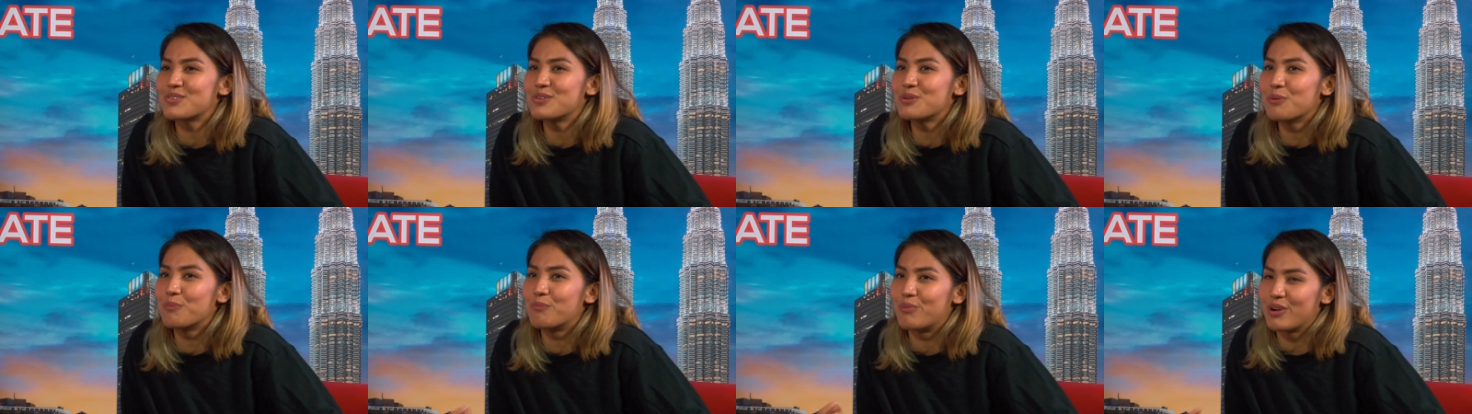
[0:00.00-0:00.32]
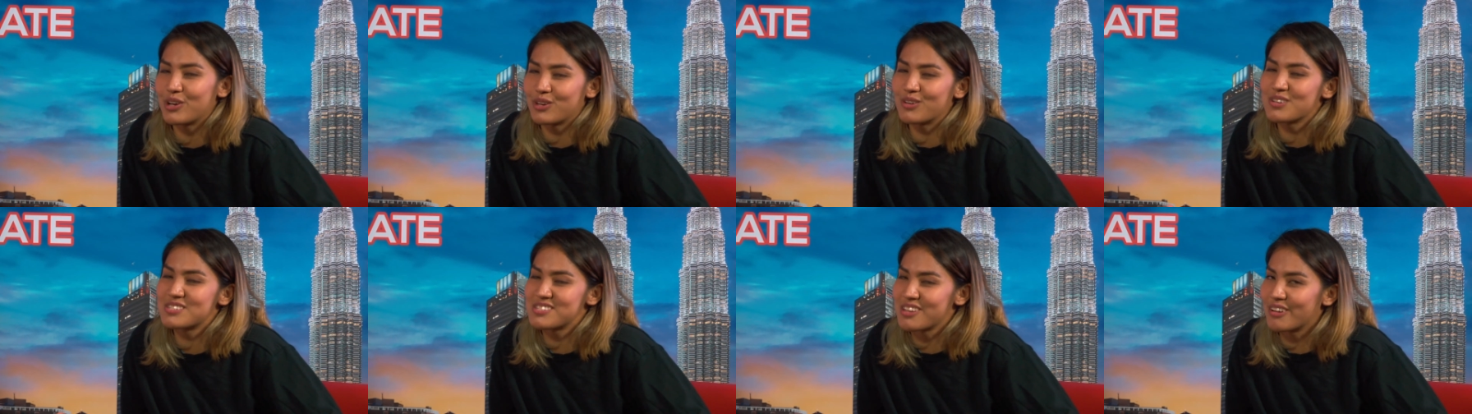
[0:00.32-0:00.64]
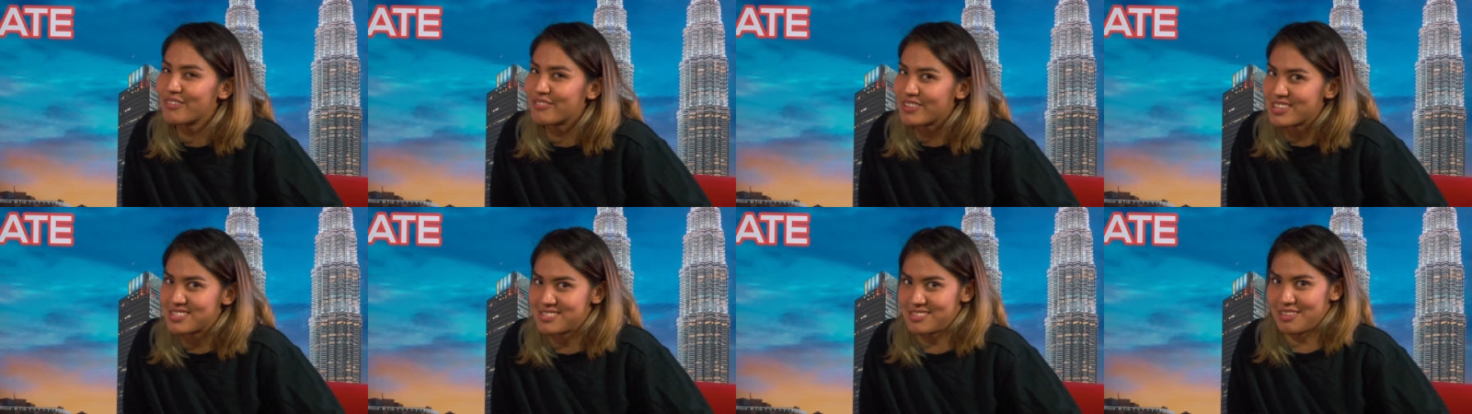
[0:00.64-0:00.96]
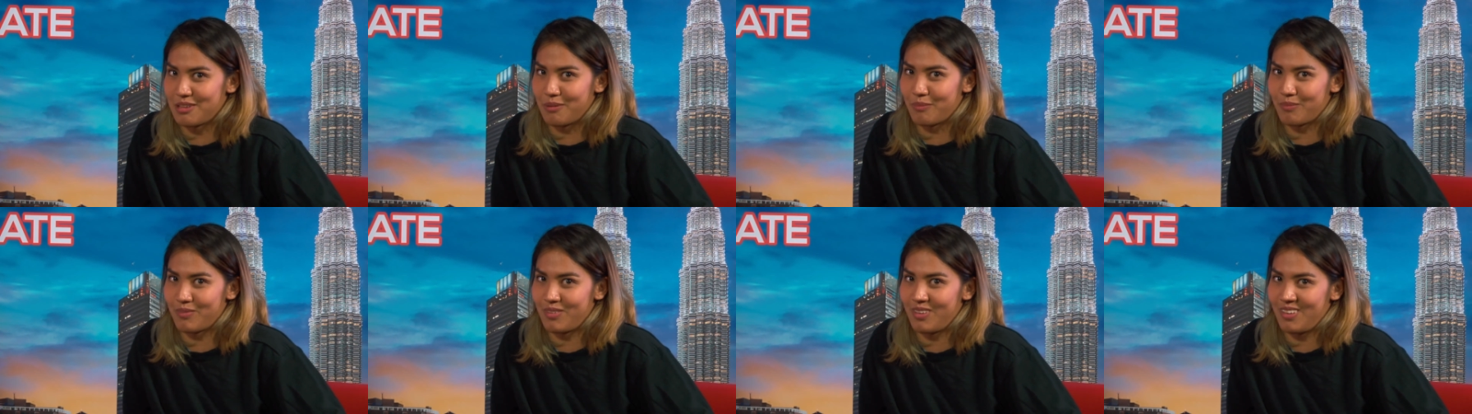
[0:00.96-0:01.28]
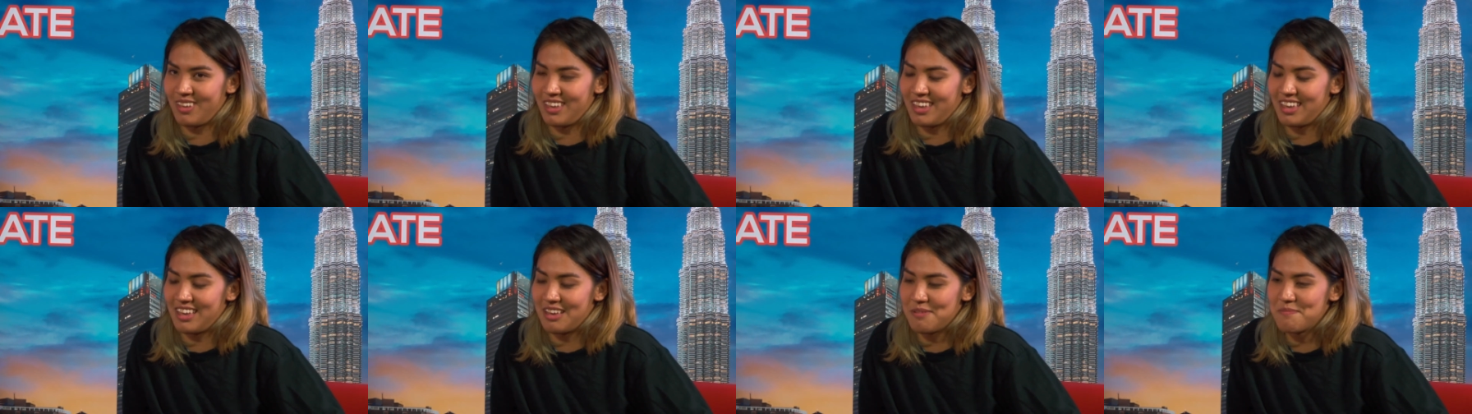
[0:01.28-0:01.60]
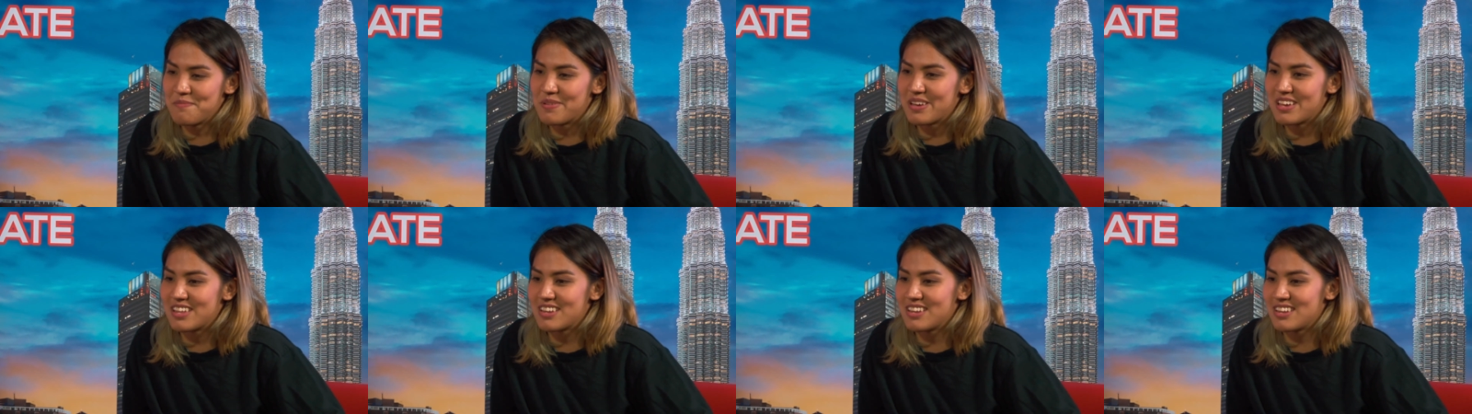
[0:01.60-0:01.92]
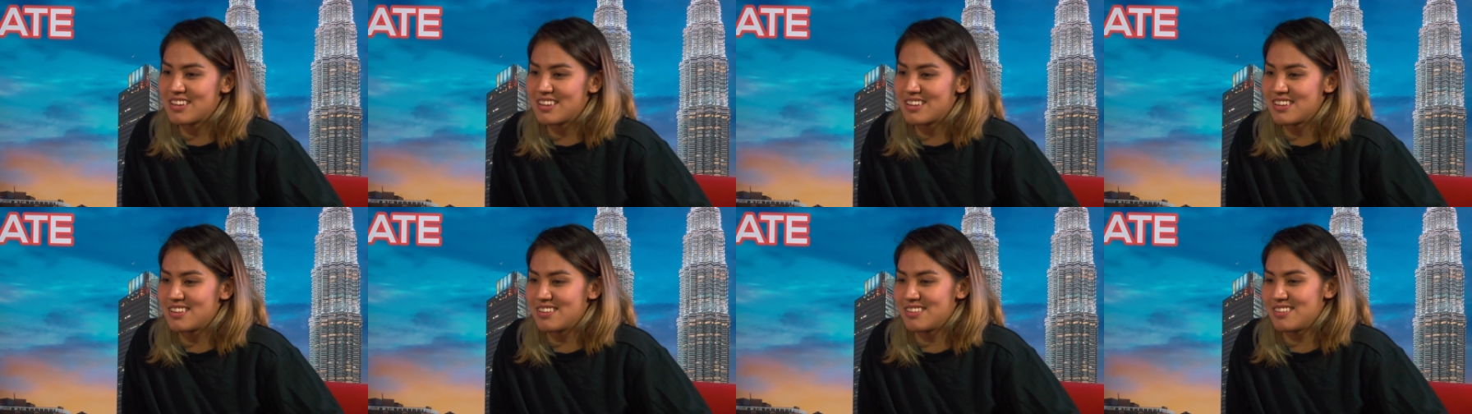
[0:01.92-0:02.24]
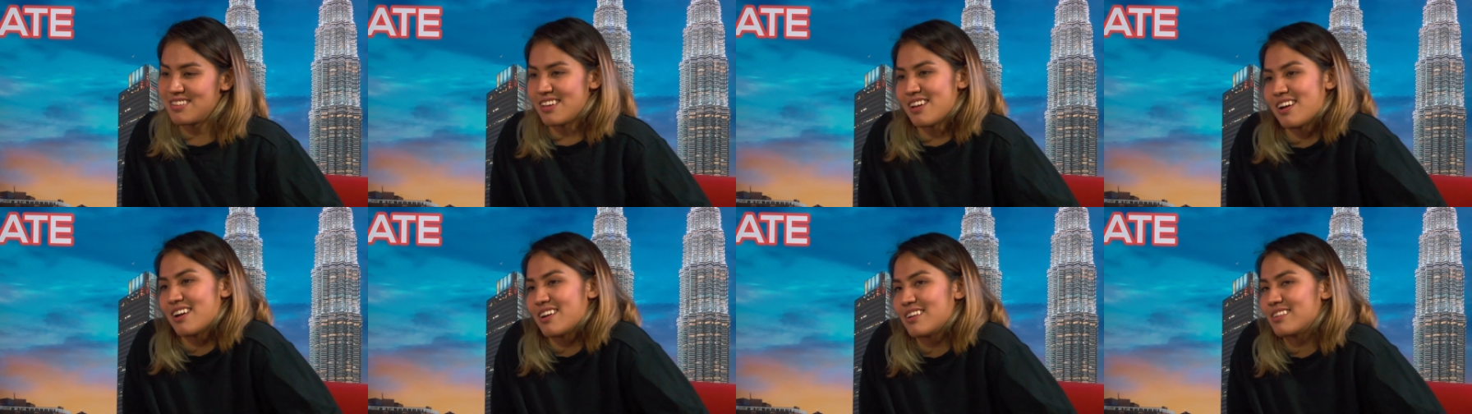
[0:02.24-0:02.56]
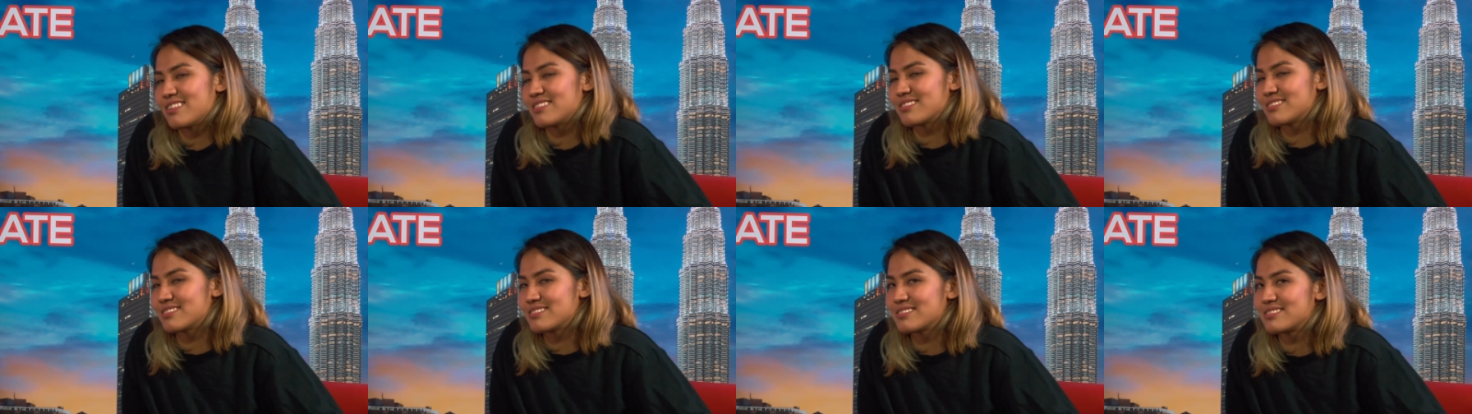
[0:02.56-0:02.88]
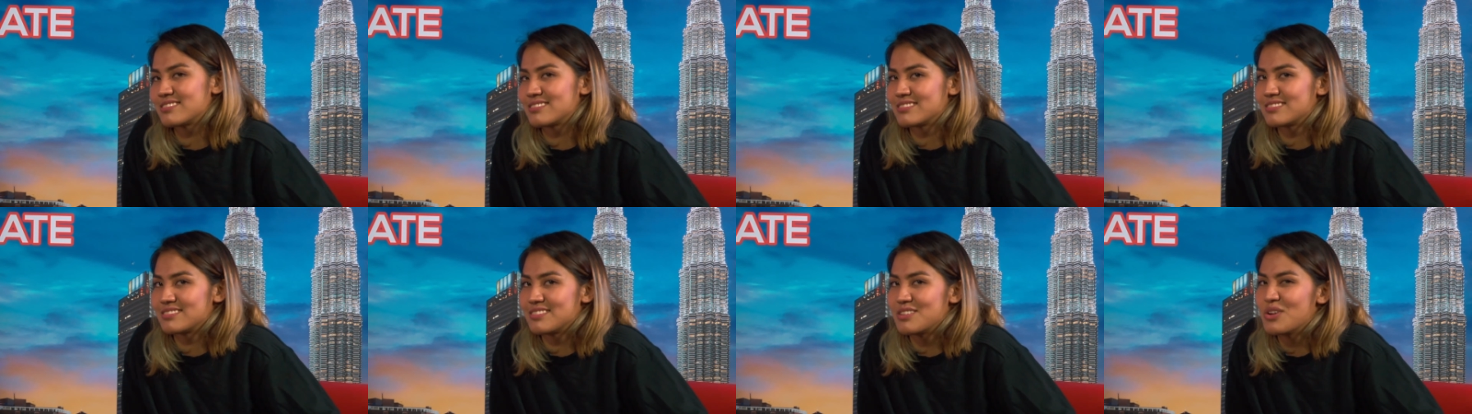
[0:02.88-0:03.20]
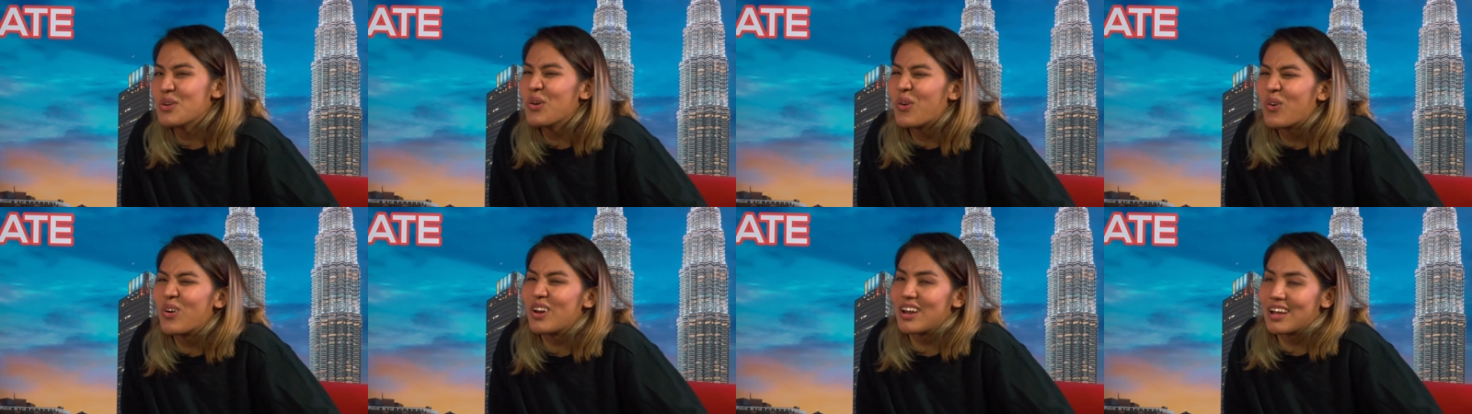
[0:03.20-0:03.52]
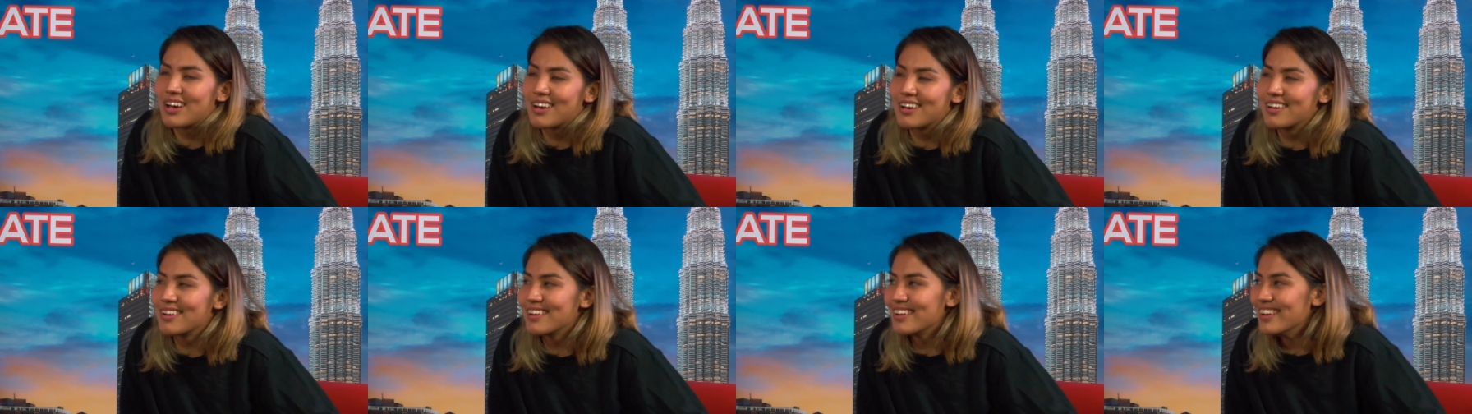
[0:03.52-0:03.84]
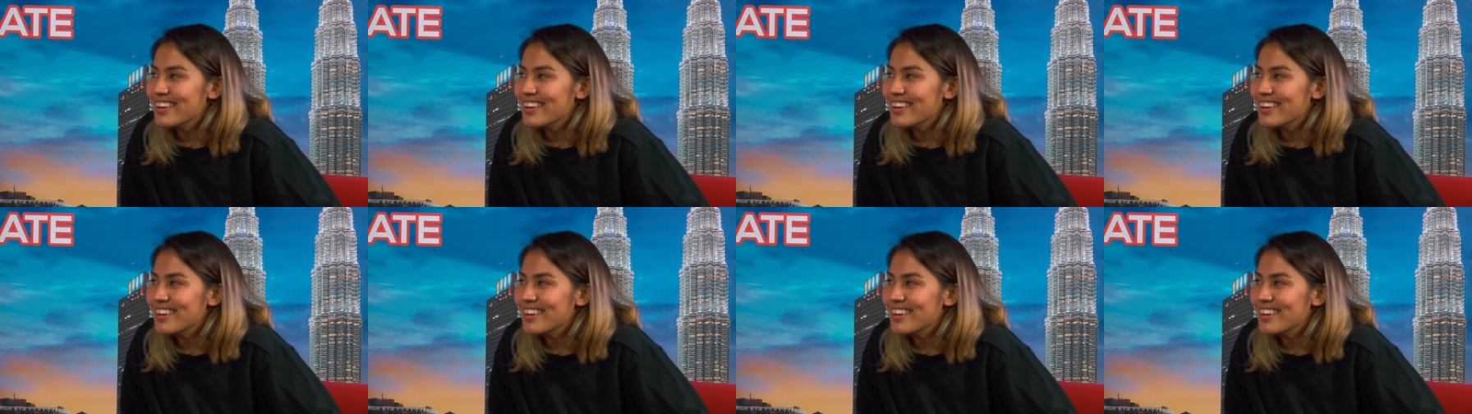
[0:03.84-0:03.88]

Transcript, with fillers: going to break your self-esteem. But yeah, no, lah.